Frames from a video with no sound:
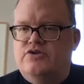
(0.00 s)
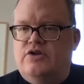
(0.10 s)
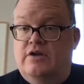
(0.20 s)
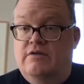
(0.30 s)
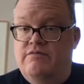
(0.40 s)

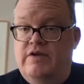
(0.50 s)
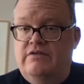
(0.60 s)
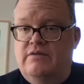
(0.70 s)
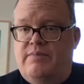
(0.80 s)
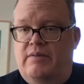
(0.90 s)
could
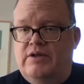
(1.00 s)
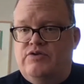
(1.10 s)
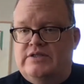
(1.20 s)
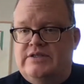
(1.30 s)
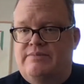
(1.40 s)
convince the public to
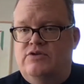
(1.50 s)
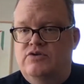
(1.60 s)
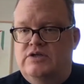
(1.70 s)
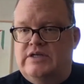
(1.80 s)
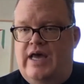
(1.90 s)
accept new
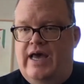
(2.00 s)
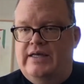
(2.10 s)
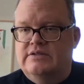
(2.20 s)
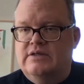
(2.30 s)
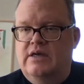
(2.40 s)

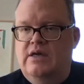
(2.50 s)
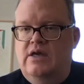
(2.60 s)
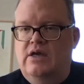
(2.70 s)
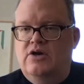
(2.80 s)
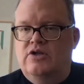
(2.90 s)
designs,
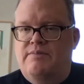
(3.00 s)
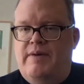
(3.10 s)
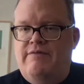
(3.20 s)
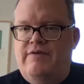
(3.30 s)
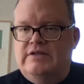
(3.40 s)
could the
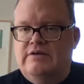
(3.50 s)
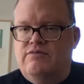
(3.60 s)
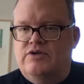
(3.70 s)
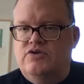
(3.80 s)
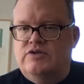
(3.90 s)
benefits of
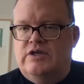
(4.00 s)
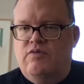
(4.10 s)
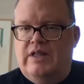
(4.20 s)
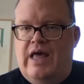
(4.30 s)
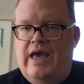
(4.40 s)
reducing
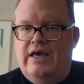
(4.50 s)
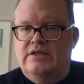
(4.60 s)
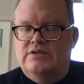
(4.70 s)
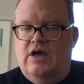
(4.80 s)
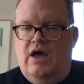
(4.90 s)

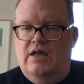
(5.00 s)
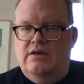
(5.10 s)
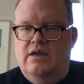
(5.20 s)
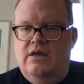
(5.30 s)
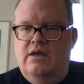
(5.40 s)
reliance
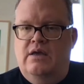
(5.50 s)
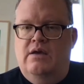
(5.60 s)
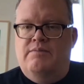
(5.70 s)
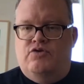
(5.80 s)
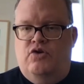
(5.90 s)
on
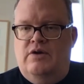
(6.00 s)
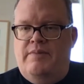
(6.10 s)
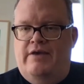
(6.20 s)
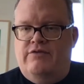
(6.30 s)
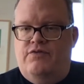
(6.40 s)

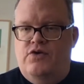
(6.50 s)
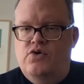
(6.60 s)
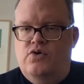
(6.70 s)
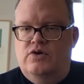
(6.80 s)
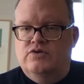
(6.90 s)
petroleum-based
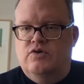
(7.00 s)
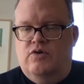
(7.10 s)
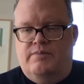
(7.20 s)
fuels or